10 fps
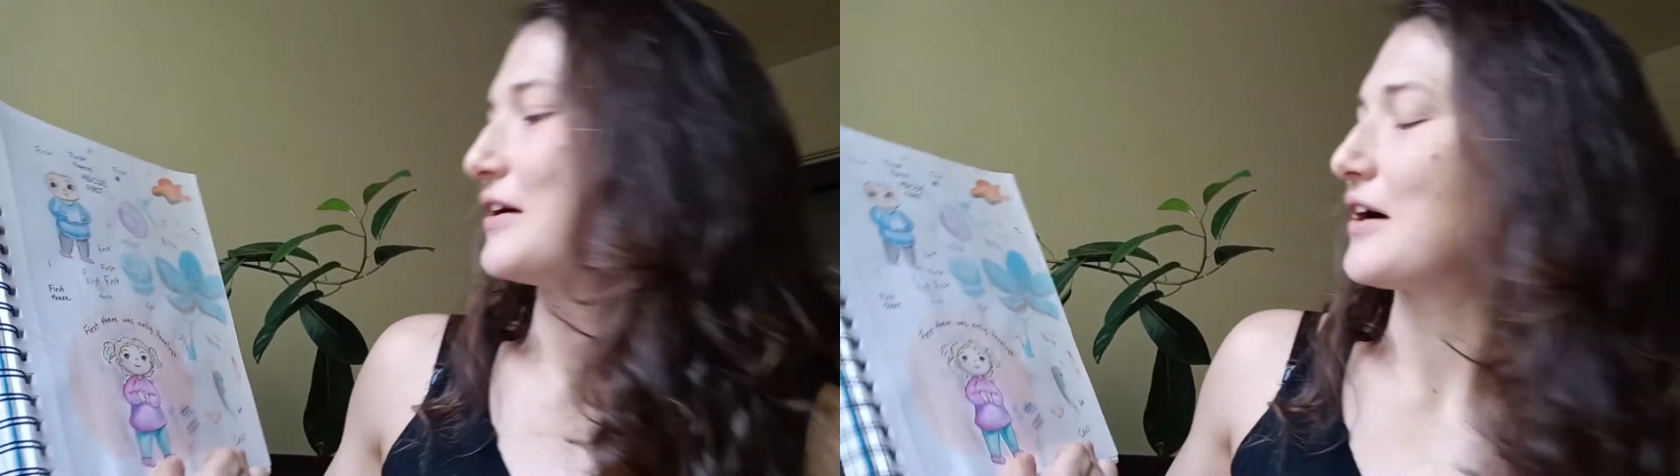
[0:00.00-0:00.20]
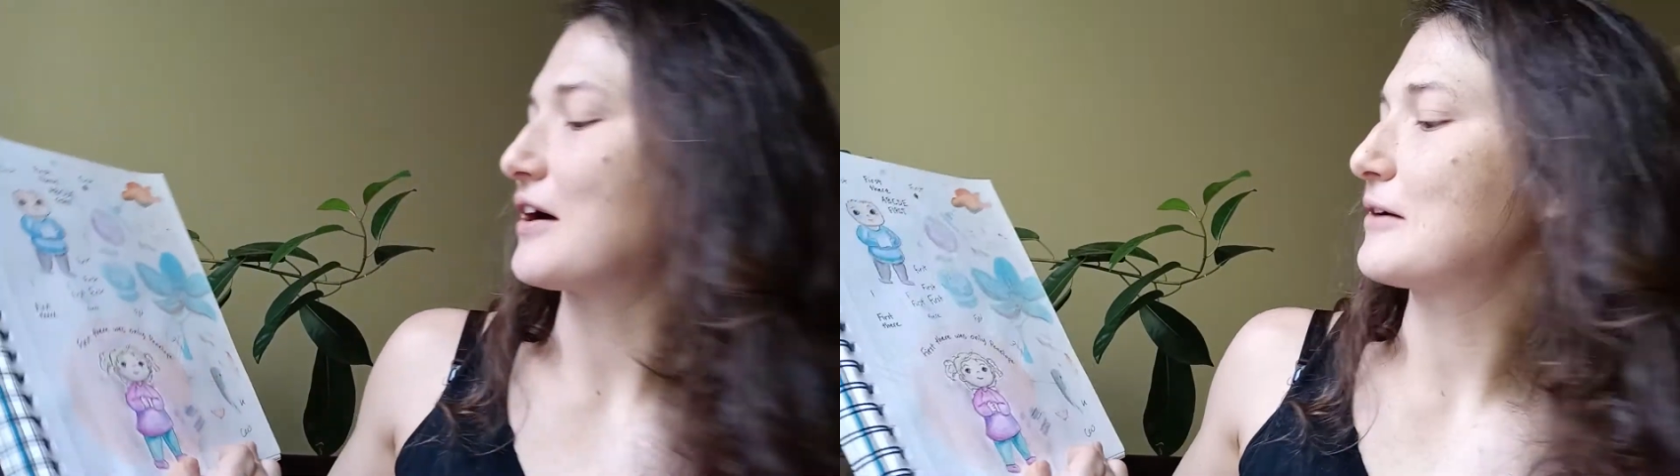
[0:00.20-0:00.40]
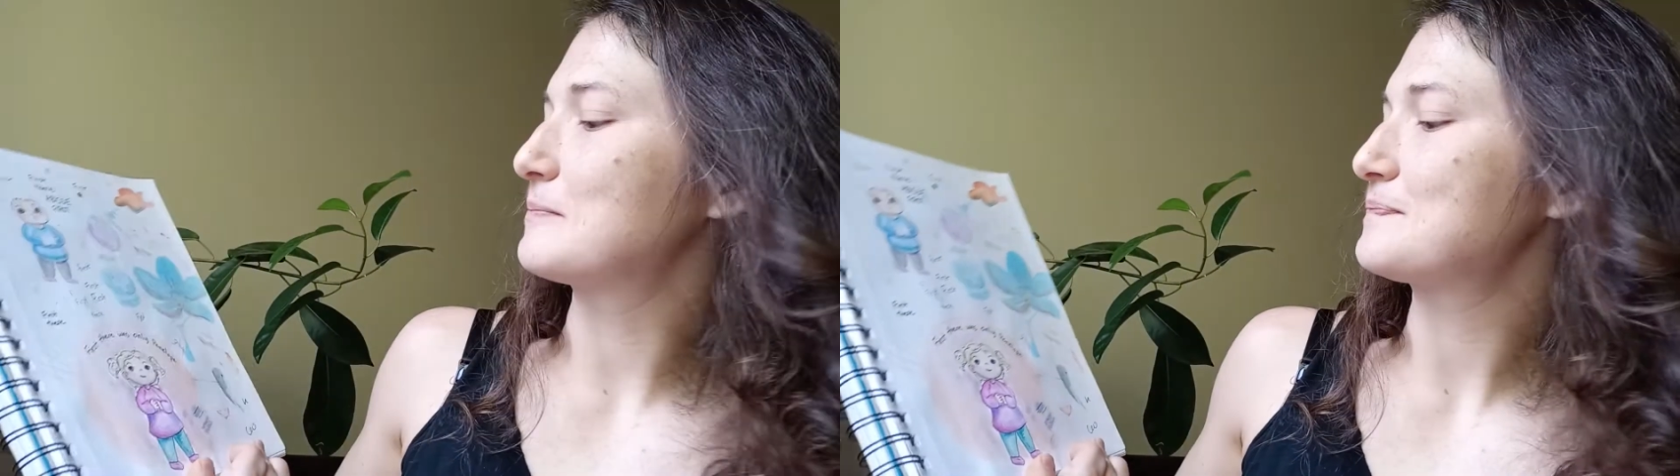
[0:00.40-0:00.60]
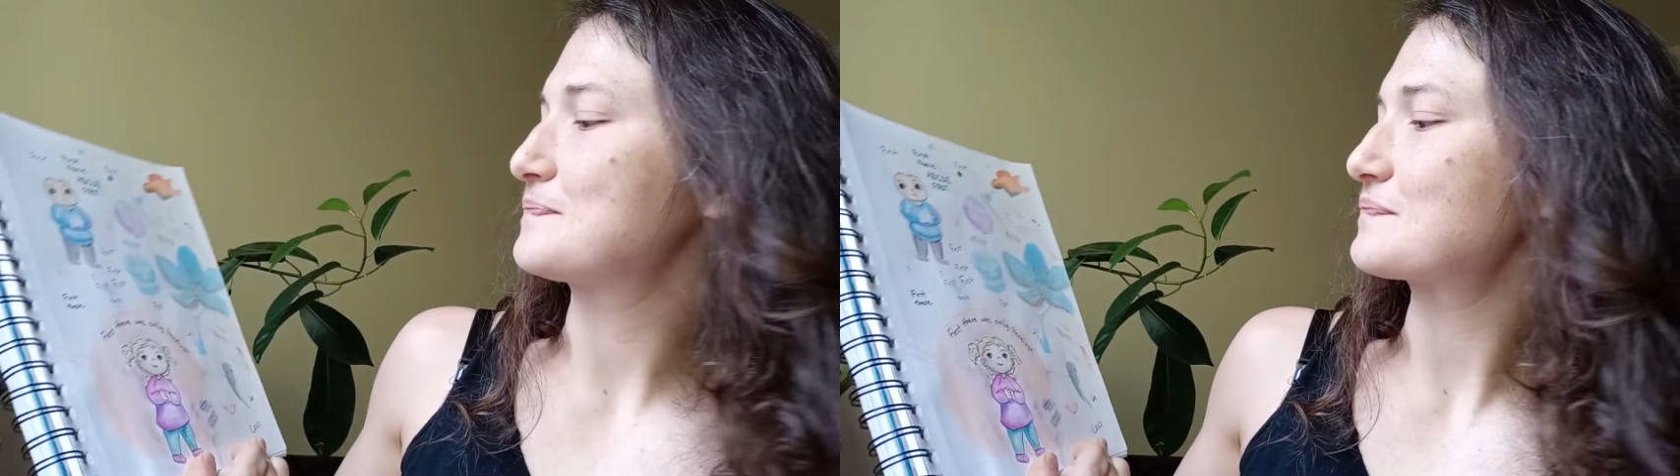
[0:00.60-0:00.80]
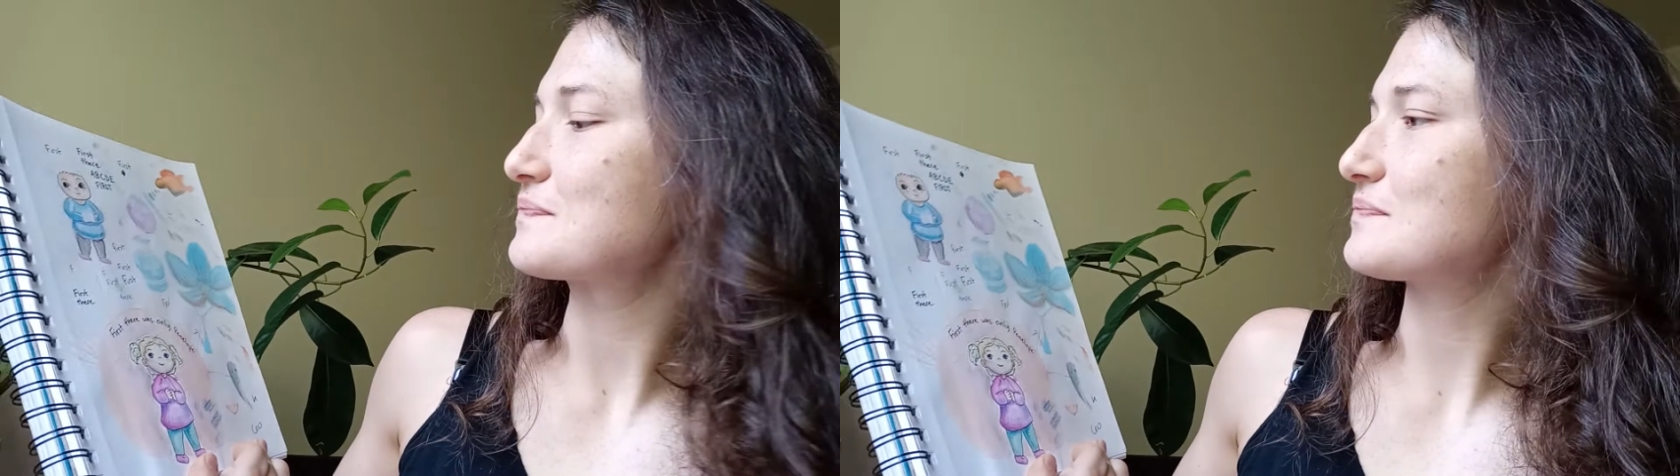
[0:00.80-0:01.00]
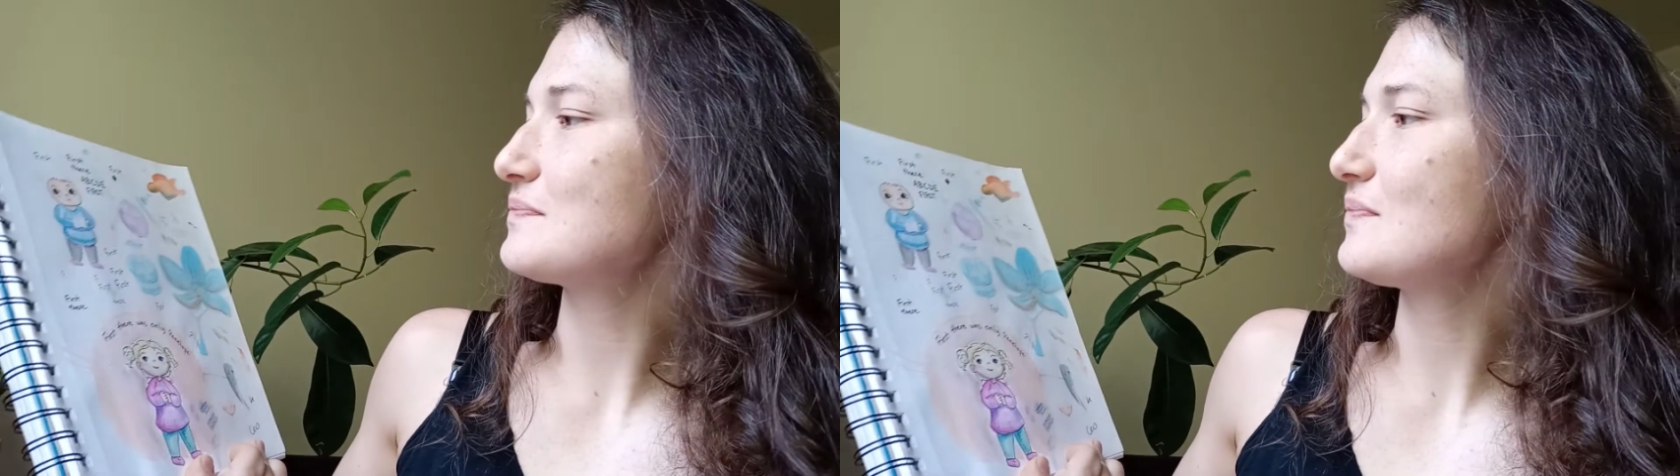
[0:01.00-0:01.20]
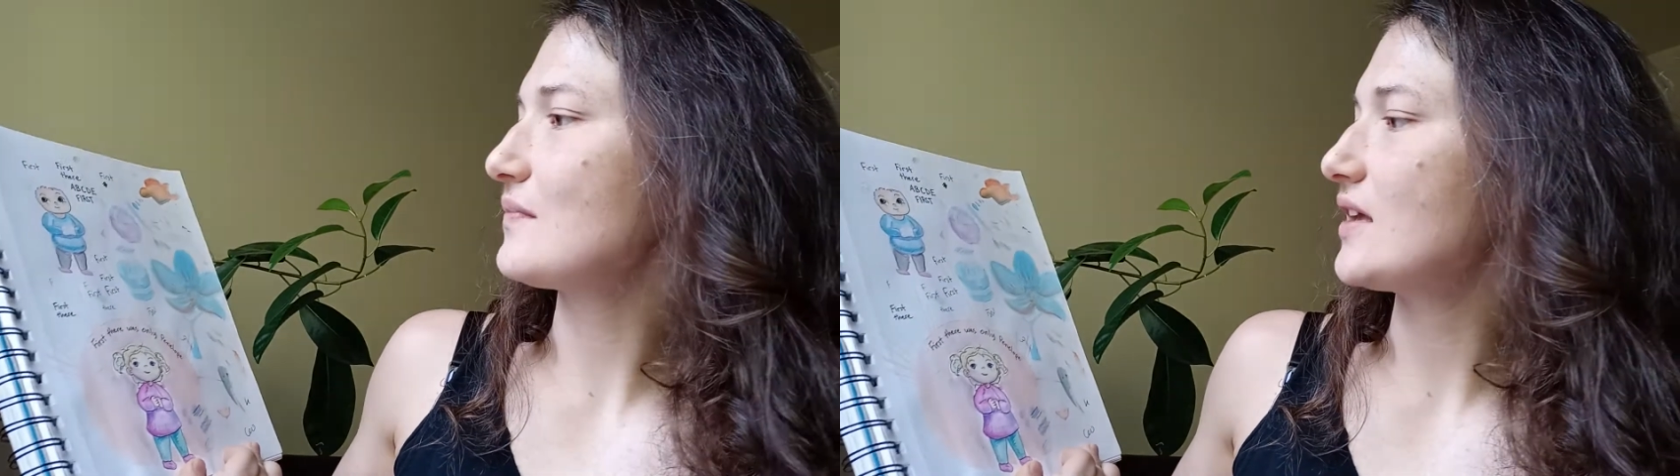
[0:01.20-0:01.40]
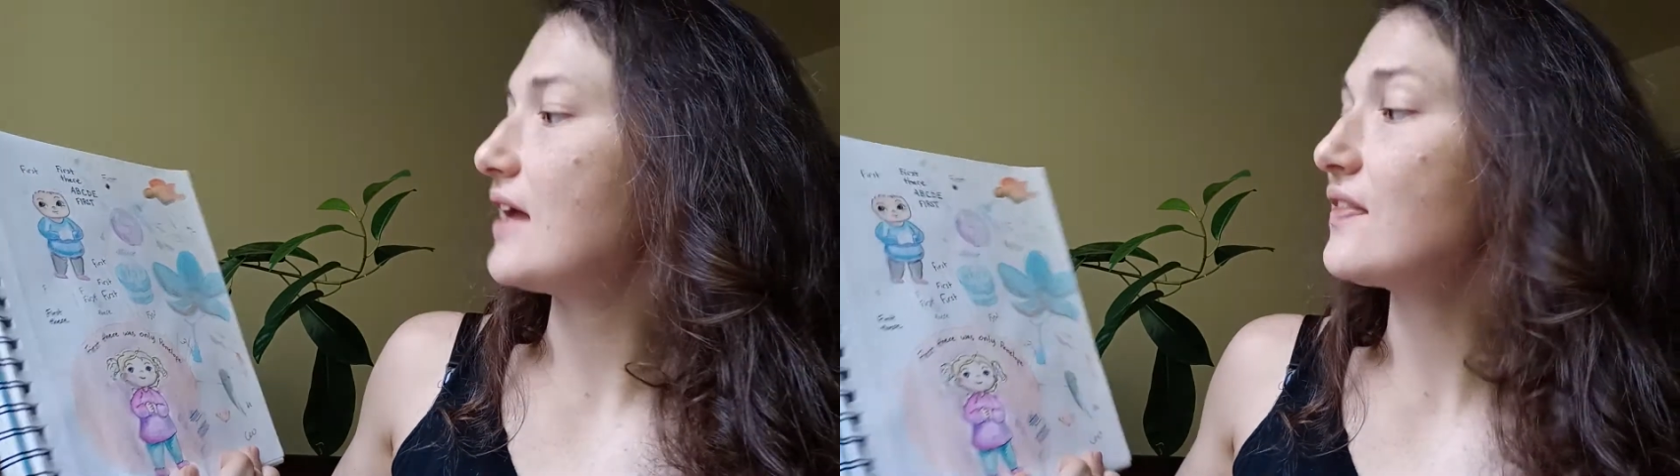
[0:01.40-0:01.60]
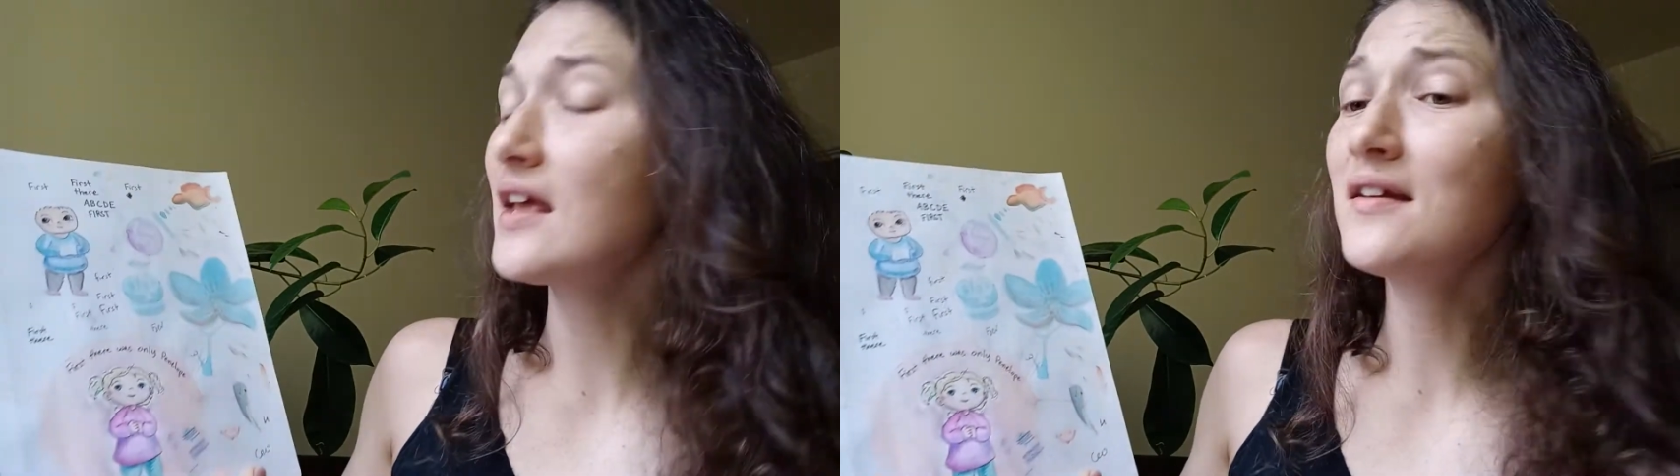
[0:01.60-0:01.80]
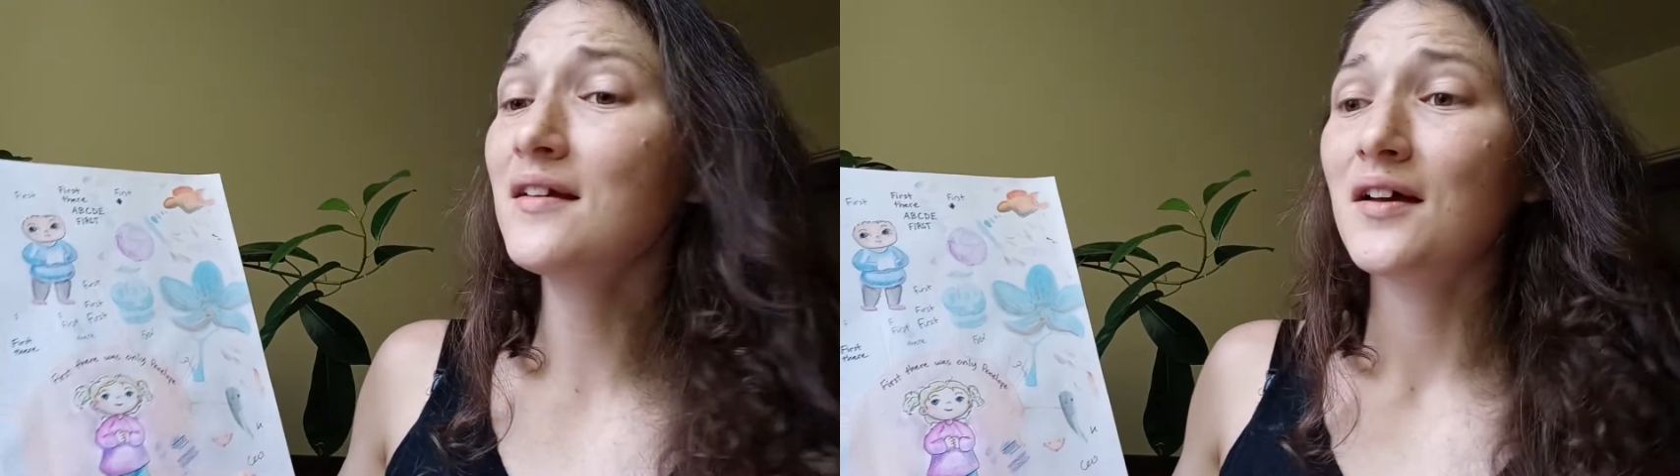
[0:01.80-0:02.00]
And
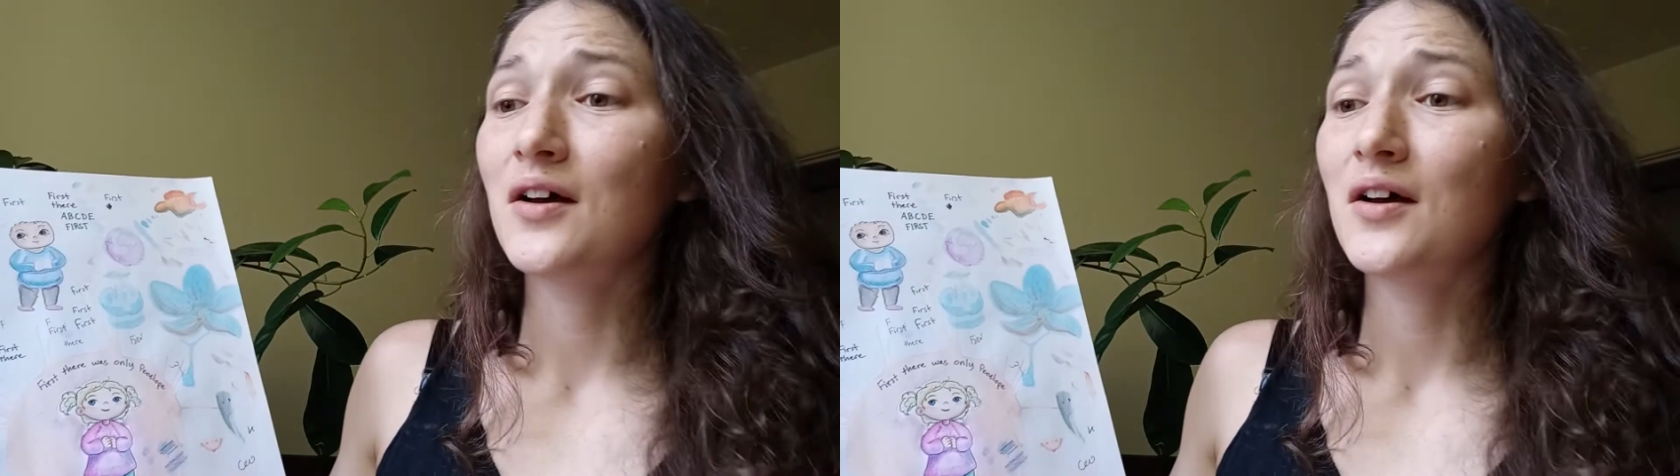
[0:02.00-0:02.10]
then